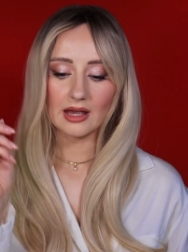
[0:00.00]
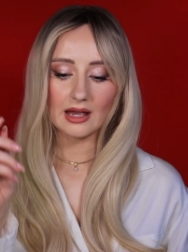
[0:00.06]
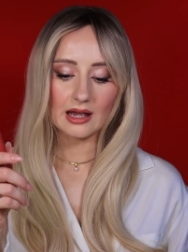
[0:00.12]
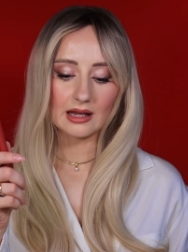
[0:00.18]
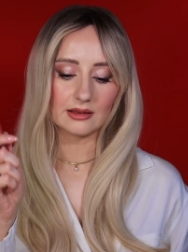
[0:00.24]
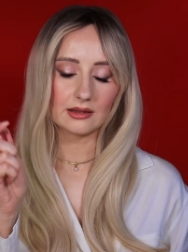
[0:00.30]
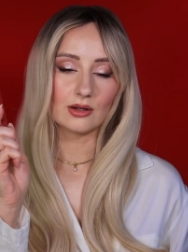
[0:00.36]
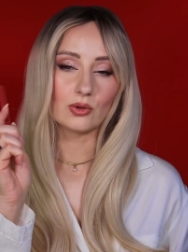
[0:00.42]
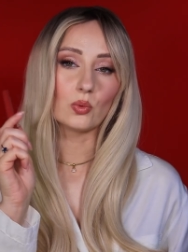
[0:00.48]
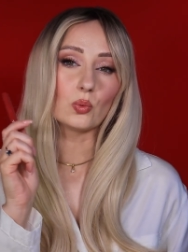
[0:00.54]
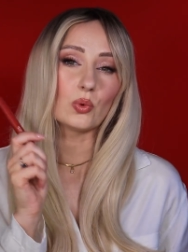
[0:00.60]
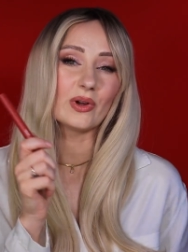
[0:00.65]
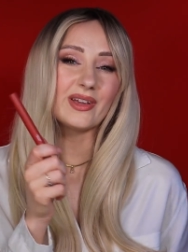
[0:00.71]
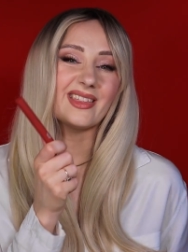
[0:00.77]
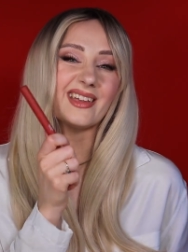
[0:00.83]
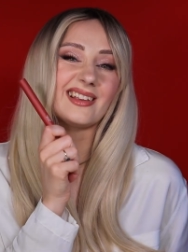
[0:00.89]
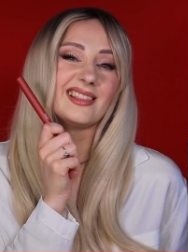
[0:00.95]
And
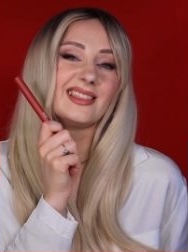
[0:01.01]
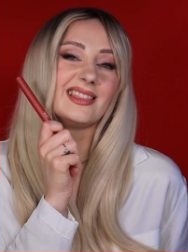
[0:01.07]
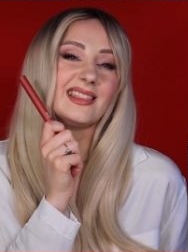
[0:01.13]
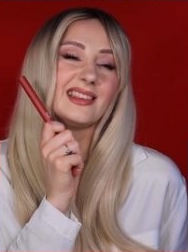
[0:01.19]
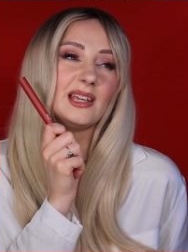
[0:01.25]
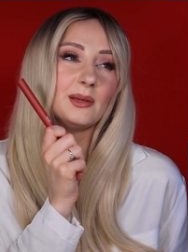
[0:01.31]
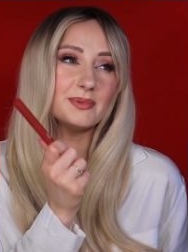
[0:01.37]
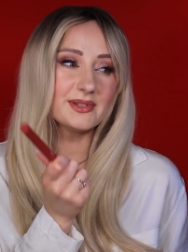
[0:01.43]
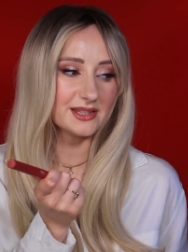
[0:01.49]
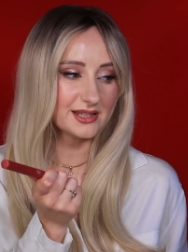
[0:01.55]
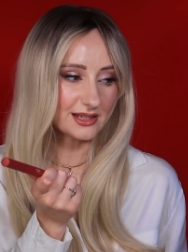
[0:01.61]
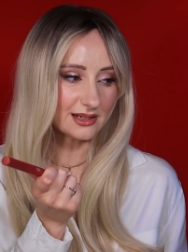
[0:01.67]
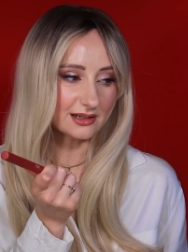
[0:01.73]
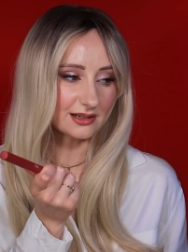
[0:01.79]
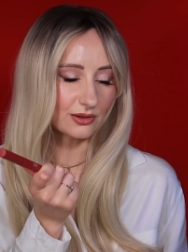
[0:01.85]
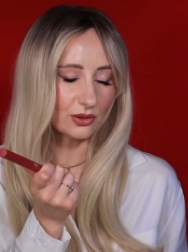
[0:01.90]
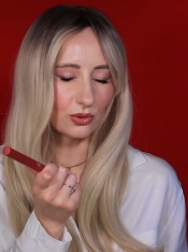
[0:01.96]
with a
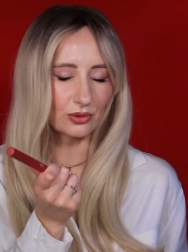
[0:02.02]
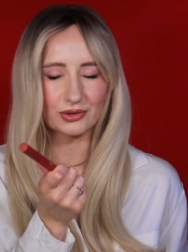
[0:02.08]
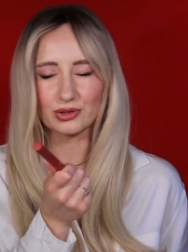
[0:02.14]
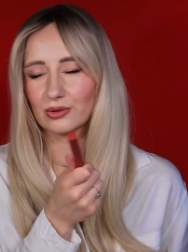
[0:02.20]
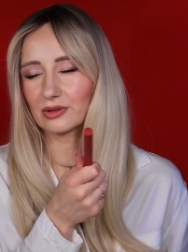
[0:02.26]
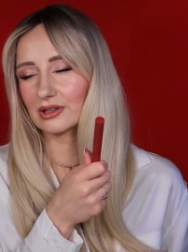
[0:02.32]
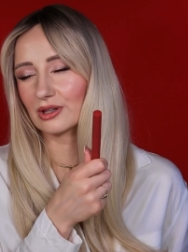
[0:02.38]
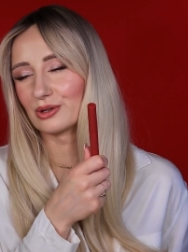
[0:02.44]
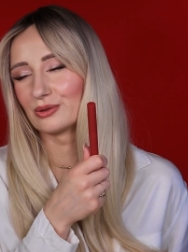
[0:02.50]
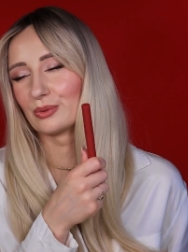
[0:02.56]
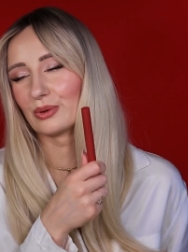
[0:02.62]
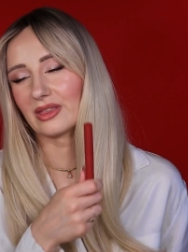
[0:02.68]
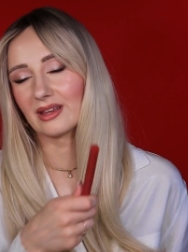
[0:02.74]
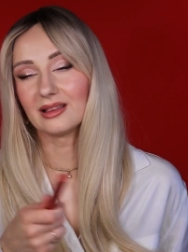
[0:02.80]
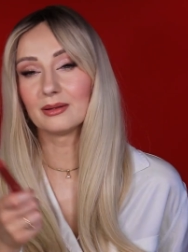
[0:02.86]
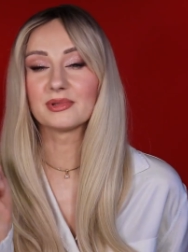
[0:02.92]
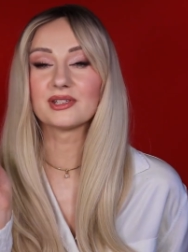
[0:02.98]
lipstick, oh sorry, not
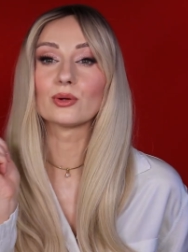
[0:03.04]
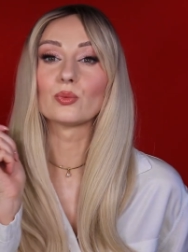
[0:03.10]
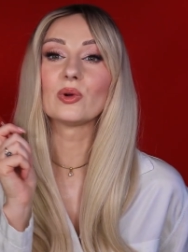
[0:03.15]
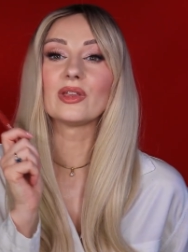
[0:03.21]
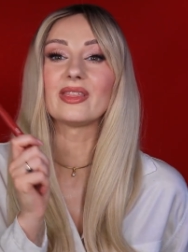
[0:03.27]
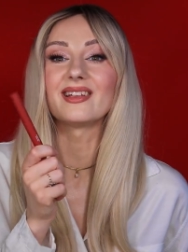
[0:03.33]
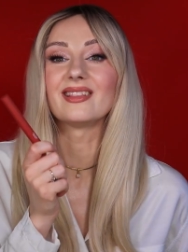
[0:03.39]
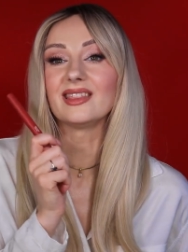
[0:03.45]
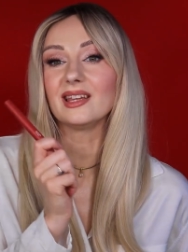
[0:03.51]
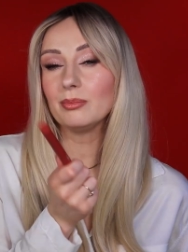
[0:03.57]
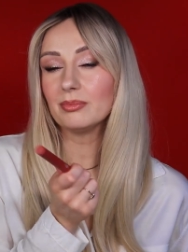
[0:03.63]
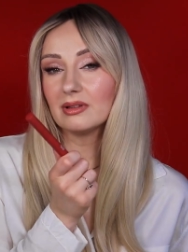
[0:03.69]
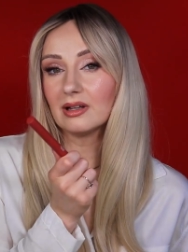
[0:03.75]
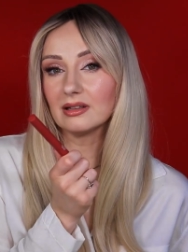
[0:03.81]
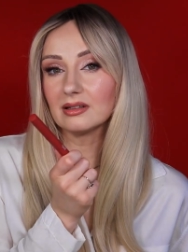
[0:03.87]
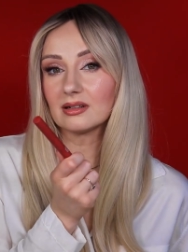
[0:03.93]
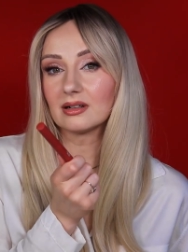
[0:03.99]
with a lipstick, with a lip
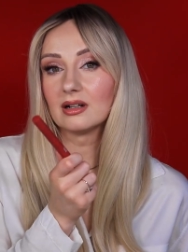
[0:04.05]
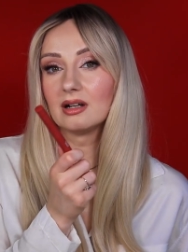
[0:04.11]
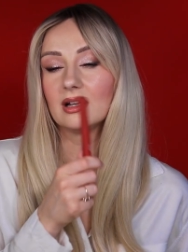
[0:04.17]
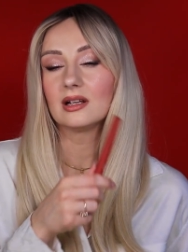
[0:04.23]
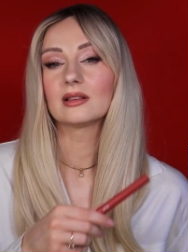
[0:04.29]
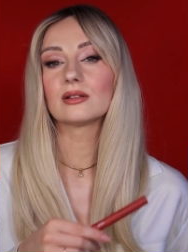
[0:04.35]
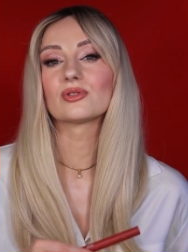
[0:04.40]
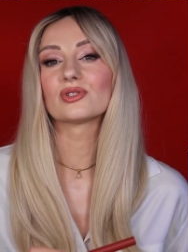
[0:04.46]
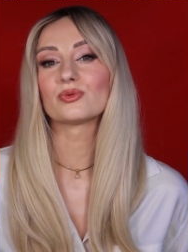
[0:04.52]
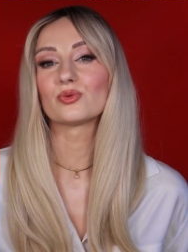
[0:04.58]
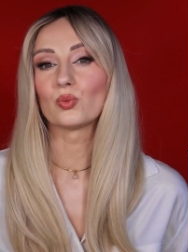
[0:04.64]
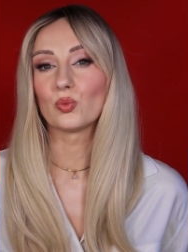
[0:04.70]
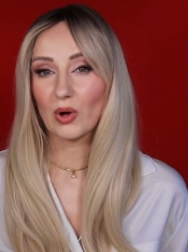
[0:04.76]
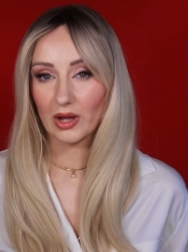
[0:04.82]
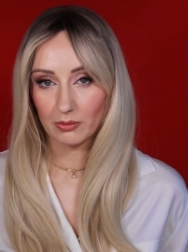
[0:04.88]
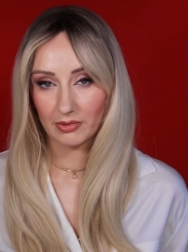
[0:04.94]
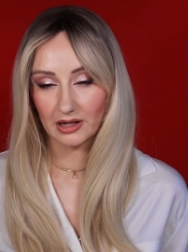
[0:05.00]
liner, it looks
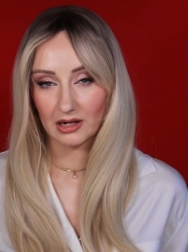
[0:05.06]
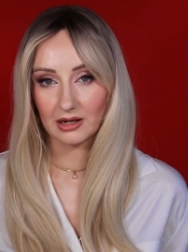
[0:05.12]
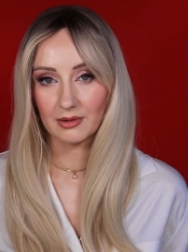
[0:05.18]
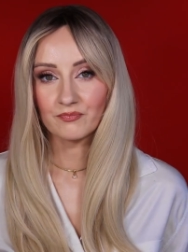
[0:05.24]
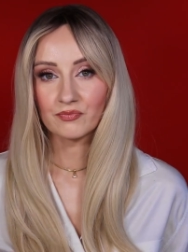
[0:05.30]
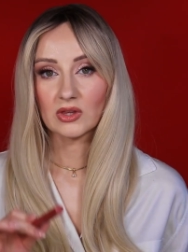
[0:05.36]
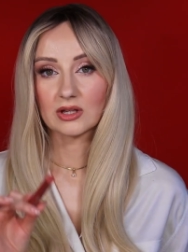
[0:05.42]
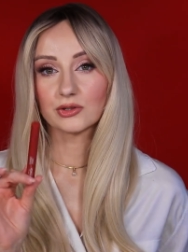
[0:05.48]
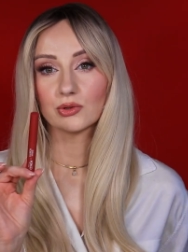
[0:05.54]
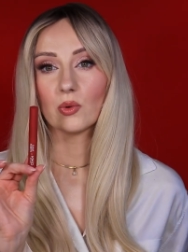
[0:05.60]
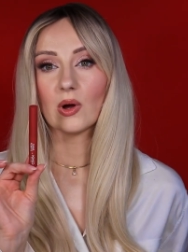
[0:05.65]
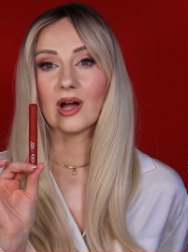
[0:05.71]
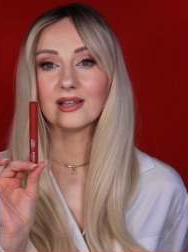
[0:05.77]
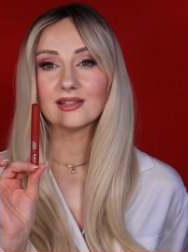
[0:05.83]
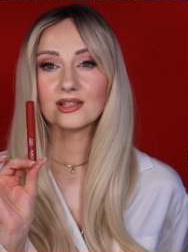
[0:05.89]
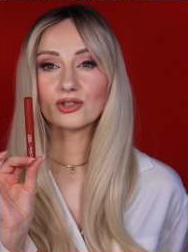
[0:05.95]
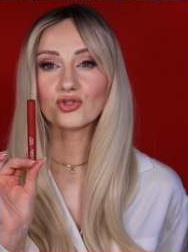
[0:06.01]
way better. So
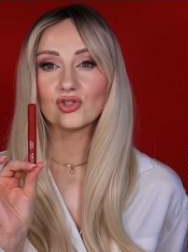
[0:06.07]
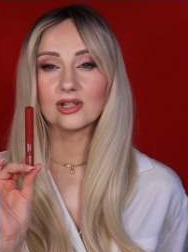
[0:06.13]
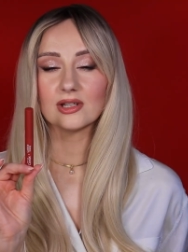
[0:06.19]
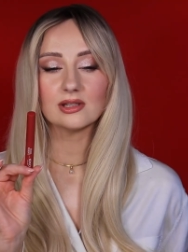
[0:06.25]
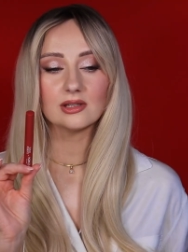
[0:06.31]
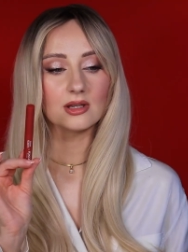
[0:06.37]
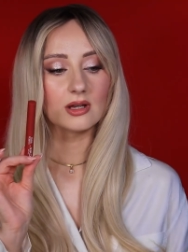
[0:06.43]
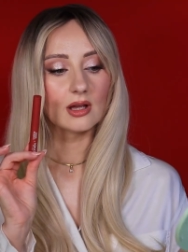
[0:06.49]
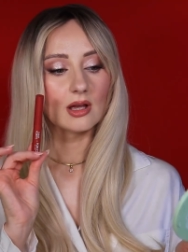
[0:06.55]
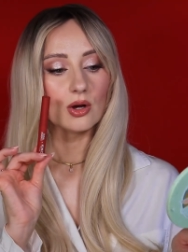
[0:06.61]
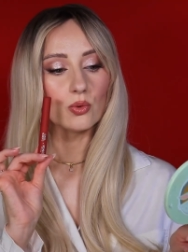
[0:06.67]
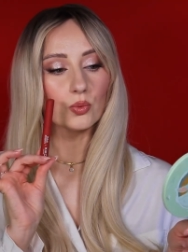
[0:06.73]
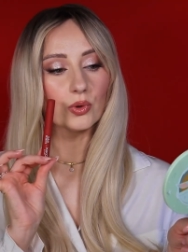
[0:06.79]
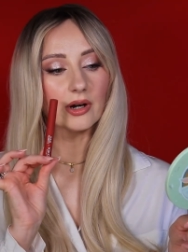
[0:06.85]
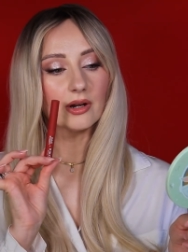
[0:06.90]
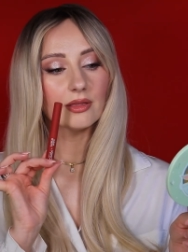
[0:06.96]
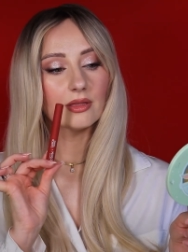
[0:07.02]
I suggest
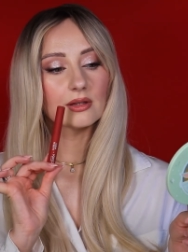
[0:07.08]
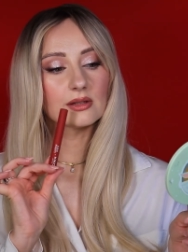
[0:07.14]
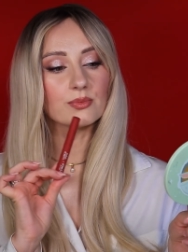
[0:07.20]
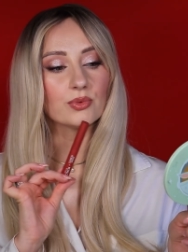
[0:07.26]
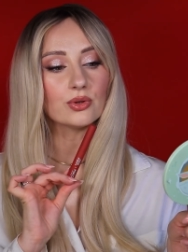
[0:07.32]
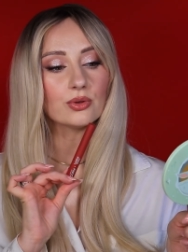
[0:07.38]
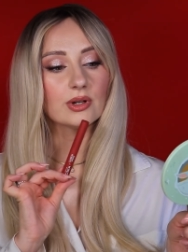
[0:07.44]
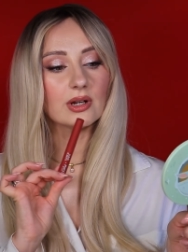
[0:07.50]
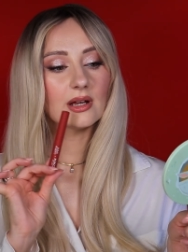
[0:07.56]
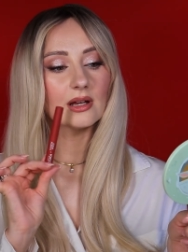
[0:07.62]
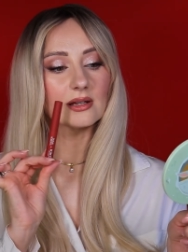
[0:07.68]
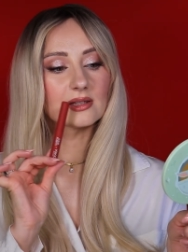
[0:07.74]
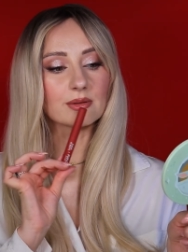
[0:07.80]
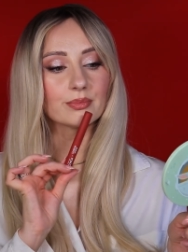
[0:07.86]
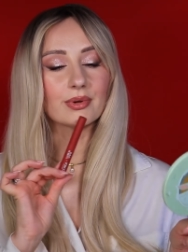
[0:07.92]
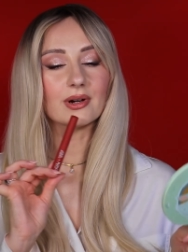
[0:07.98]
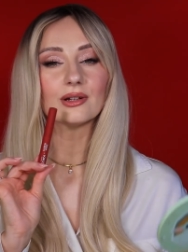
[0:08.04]
wearing this beauty
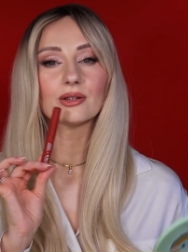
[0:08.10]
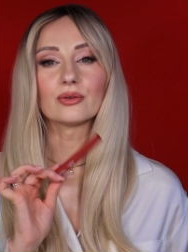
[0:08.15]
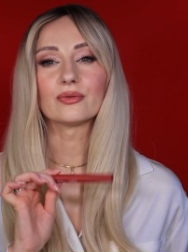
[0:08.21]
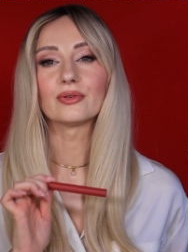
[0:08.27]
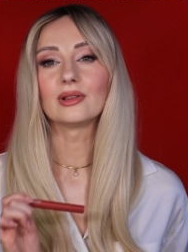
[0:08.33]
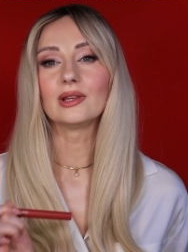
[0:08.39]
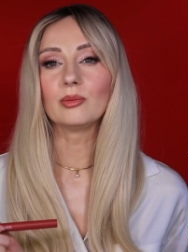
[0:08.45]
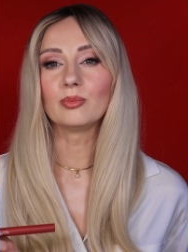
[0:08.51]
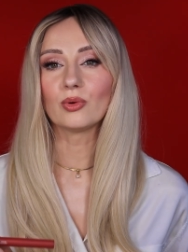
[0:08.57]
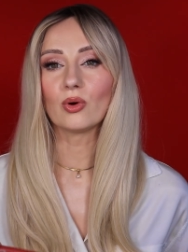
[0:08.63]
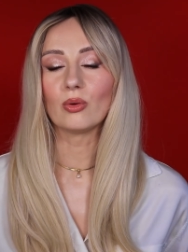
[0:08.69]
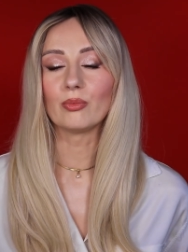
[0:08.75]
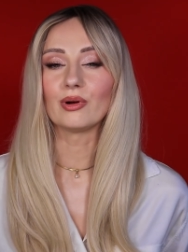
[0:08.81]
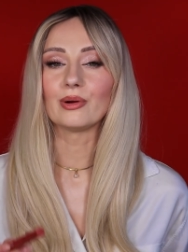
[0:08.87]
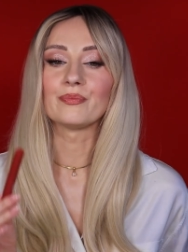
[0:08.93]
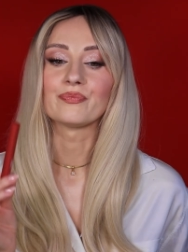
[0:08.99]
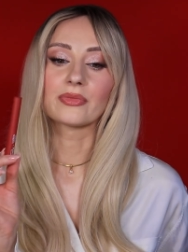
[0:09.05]
as a part of a lip
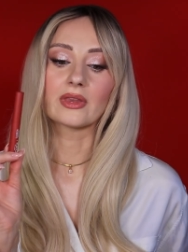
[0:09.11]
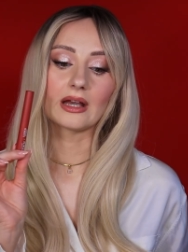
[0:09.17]
combo.